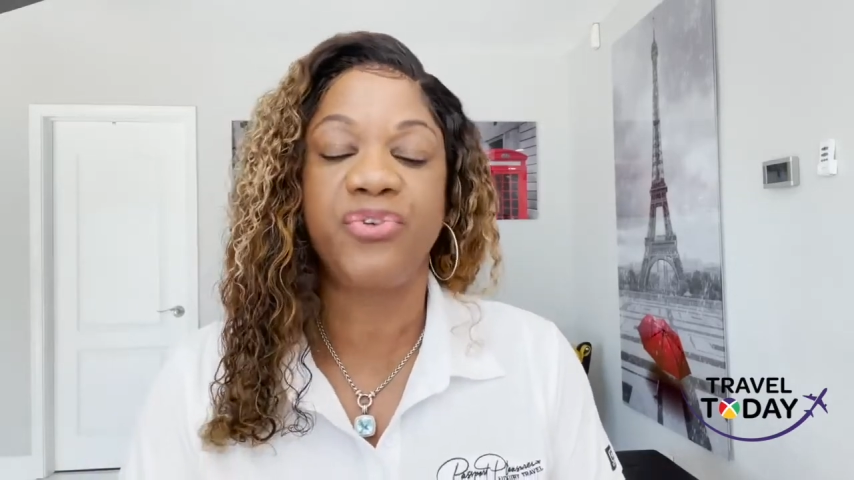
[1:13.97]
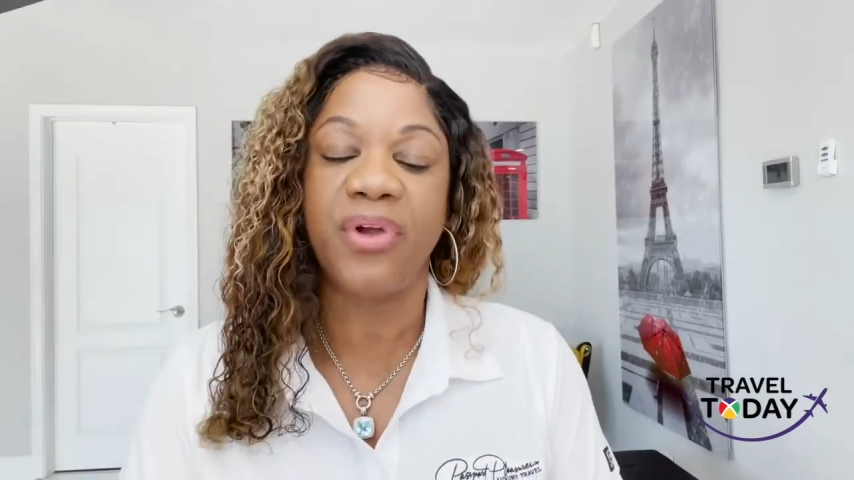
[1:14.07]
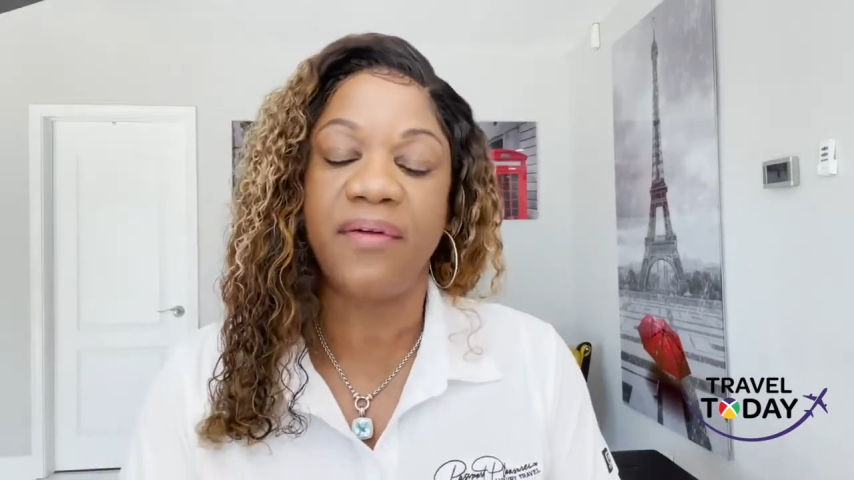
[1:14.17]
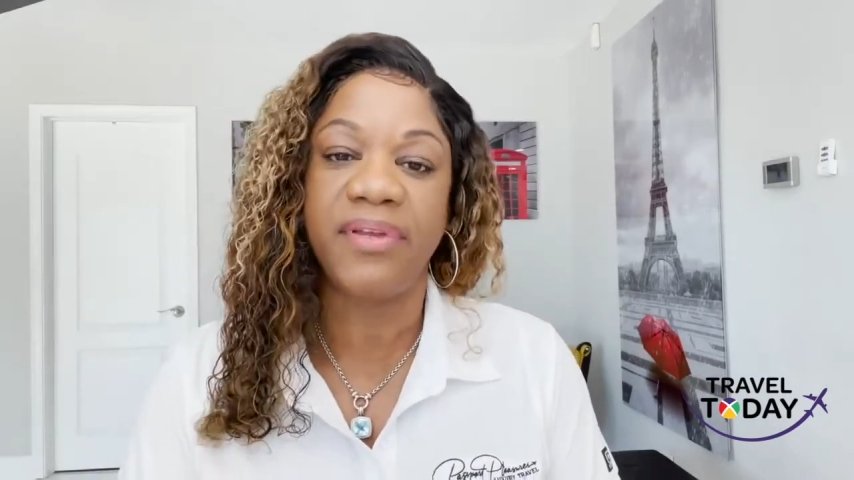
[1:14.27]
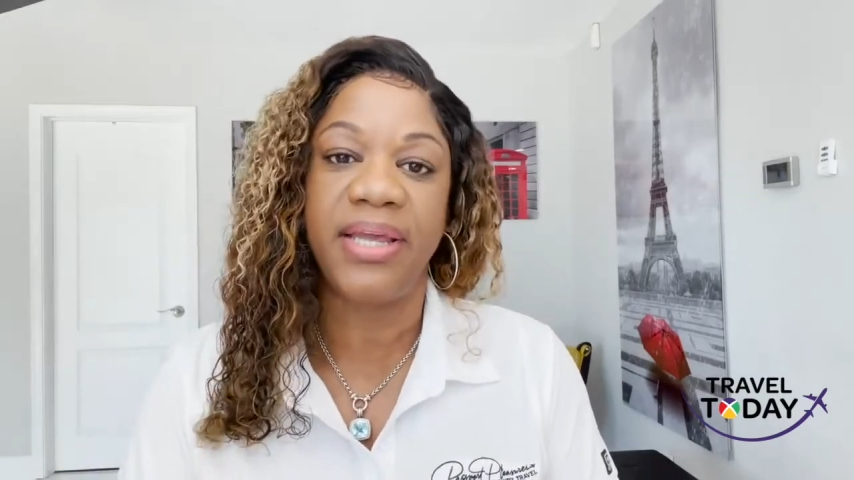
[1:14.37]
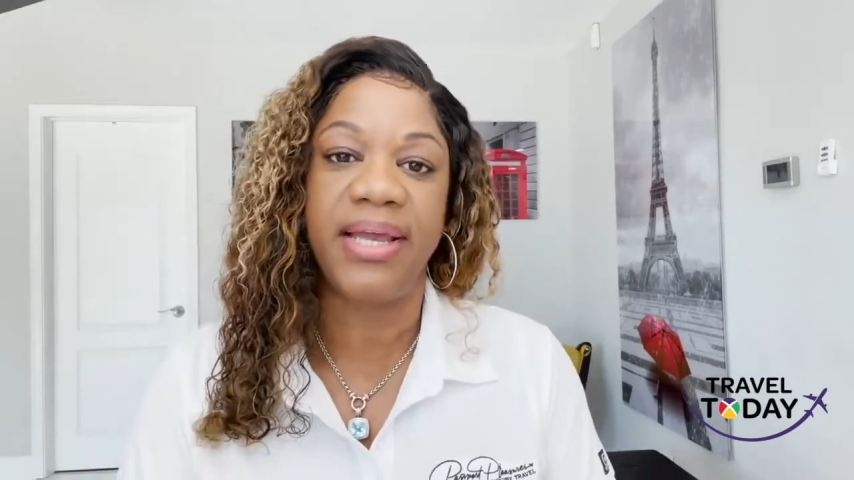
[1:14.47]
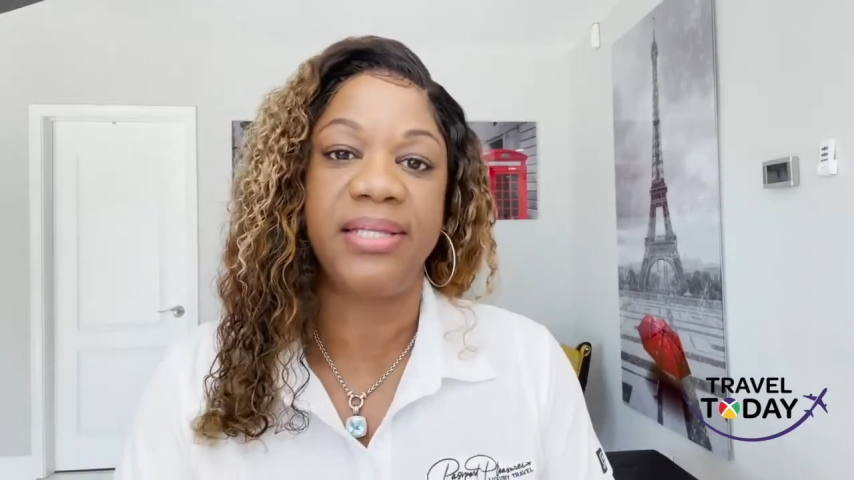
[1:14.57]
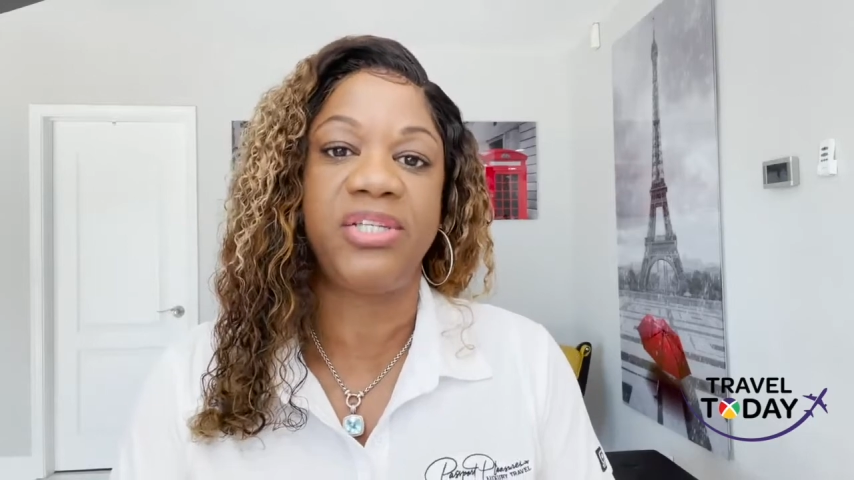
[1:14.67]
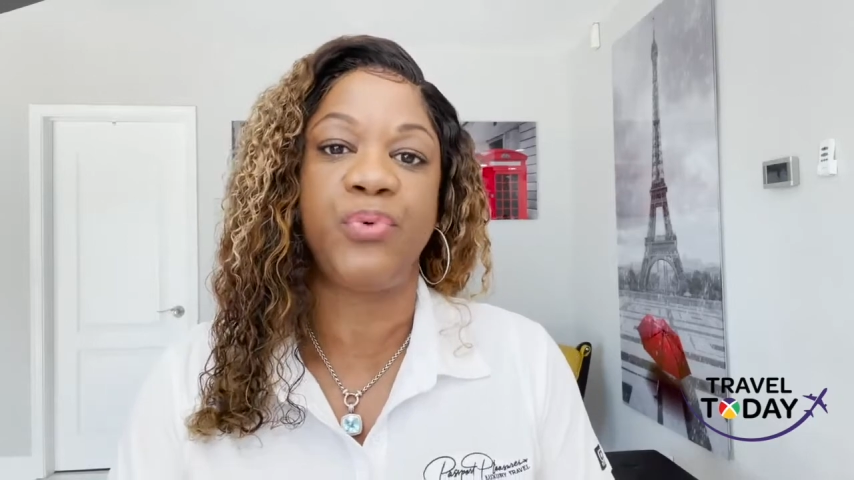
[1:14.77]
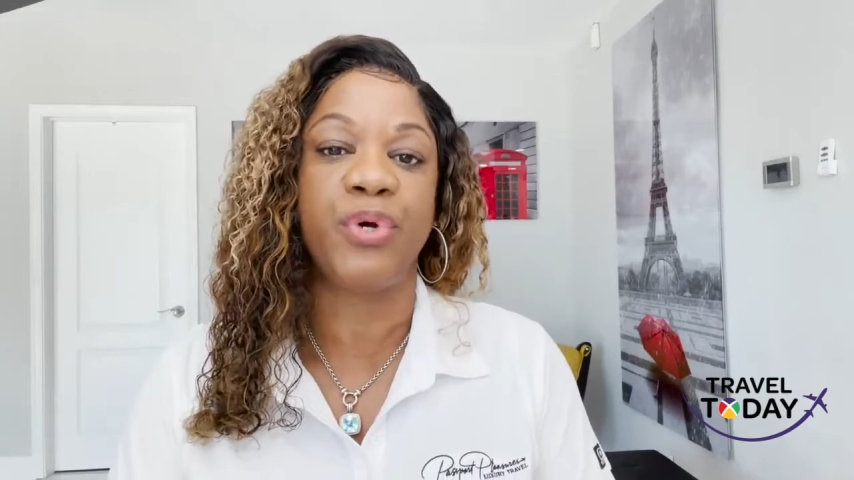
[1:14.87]
your travel
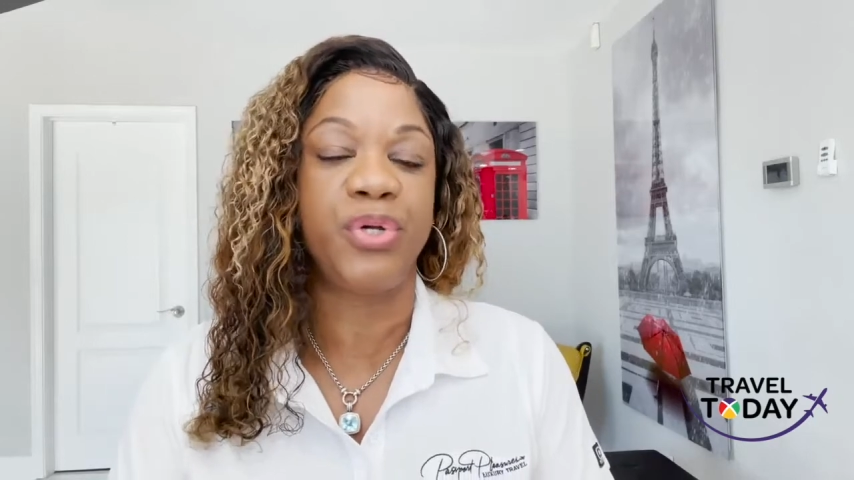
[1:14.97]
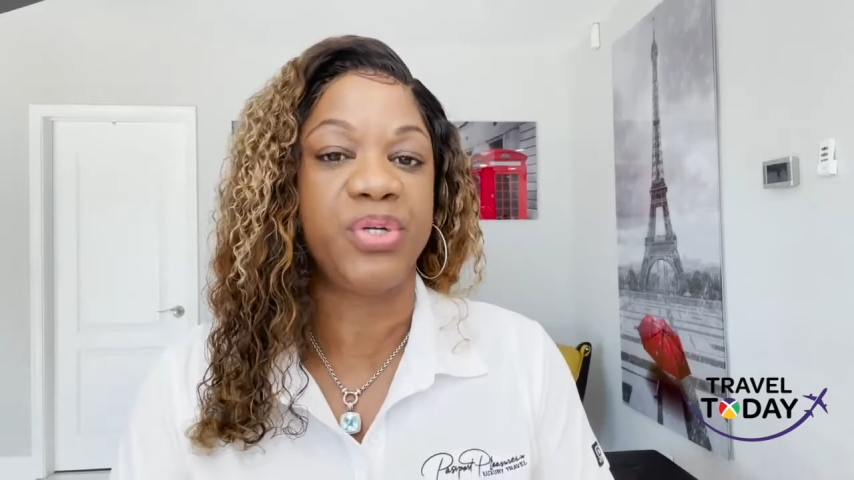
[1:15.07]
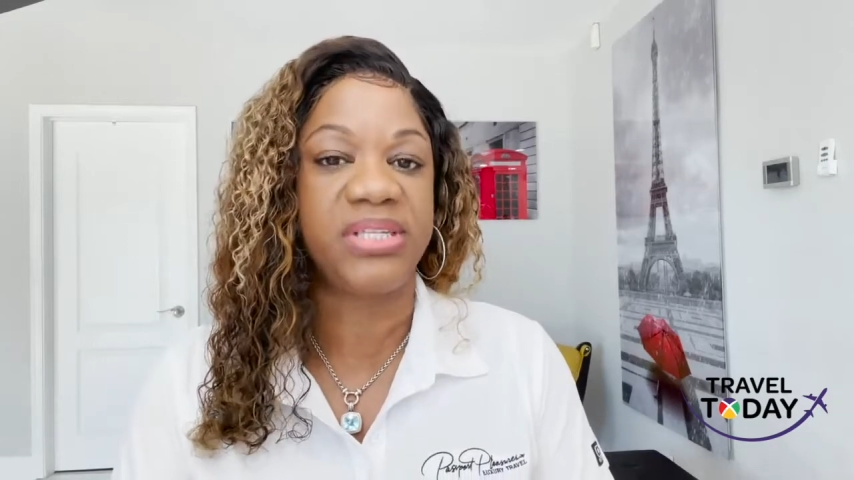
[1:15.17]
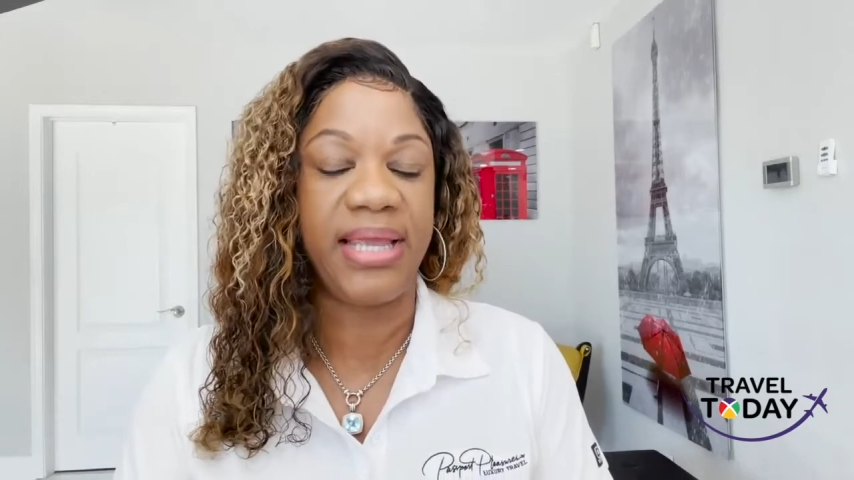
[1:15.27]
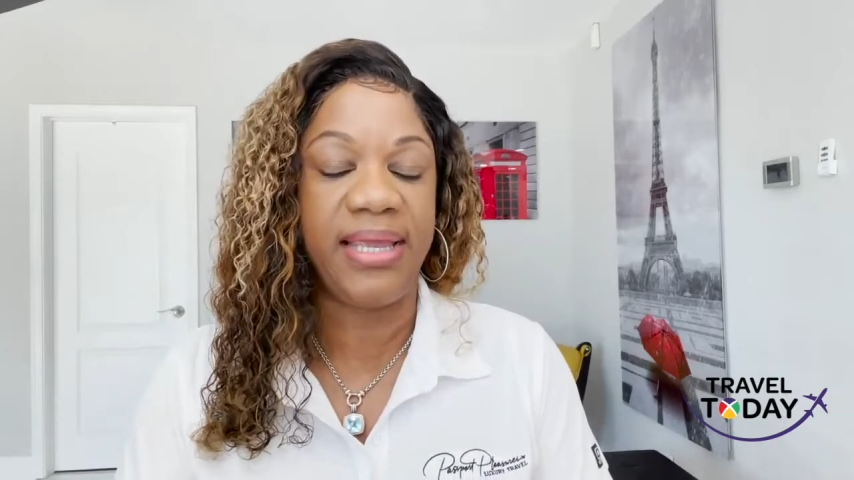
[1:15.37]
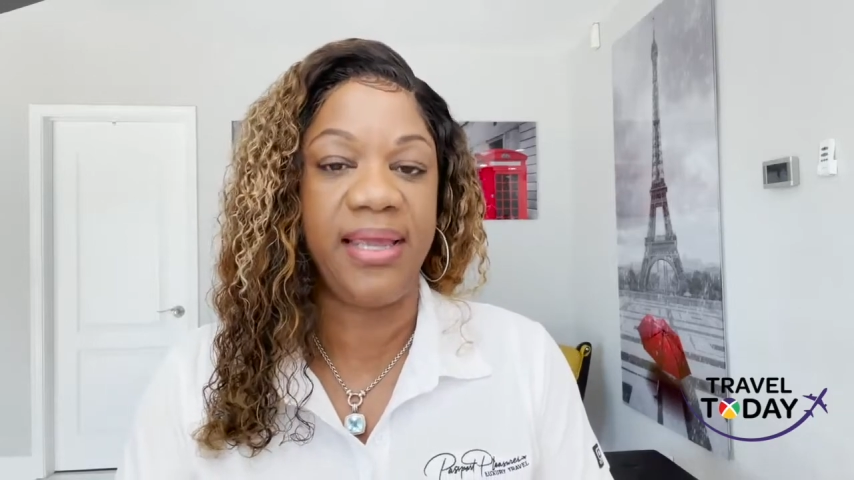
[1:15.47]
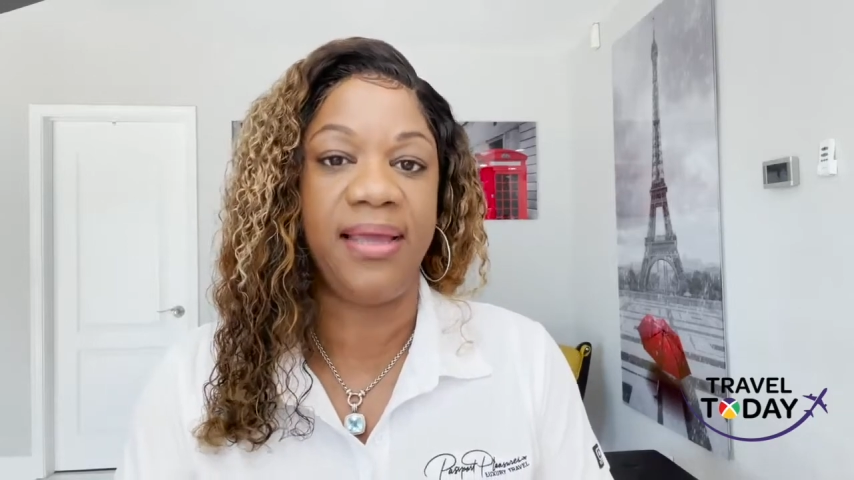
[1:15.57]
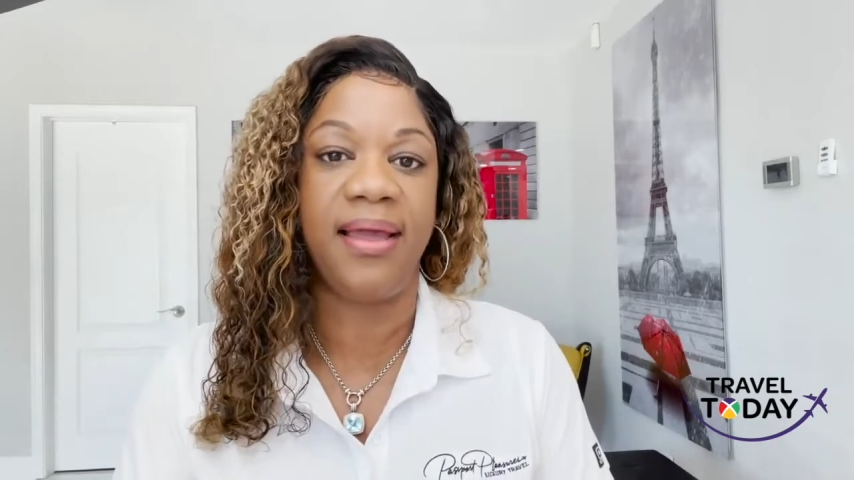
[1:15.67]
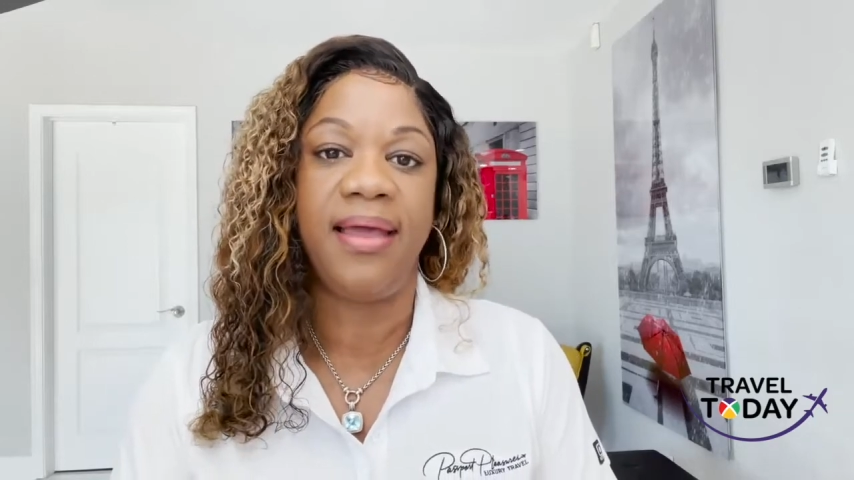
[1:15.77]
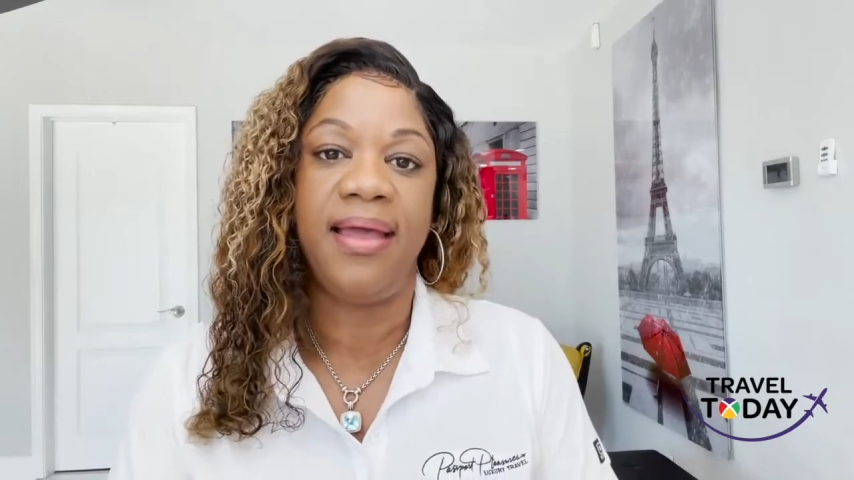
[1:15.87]
dates, where you're staying,